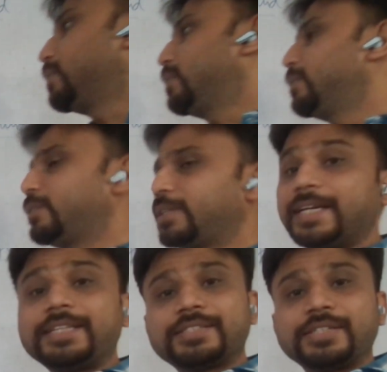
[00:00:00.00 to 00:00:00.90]
the
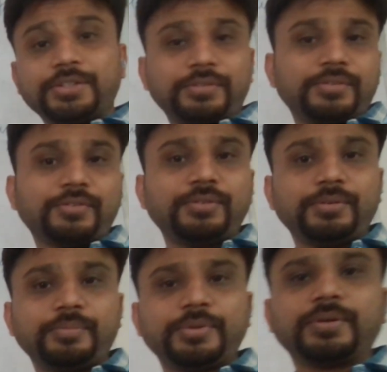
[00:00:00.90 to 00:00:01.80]
density of the
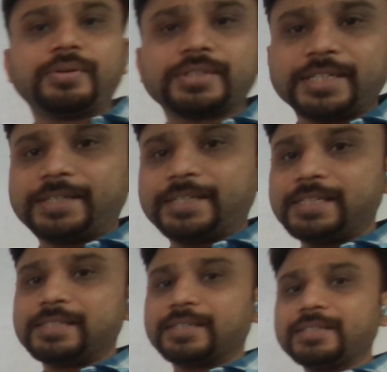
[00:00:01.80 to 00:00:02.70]
fluid because it
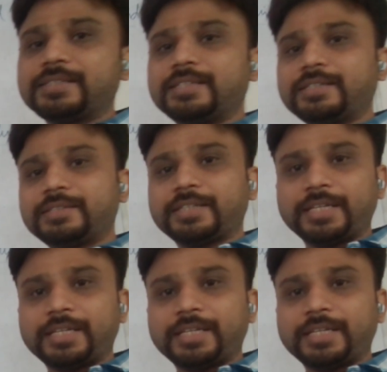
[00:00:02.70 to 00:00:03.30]
tells us the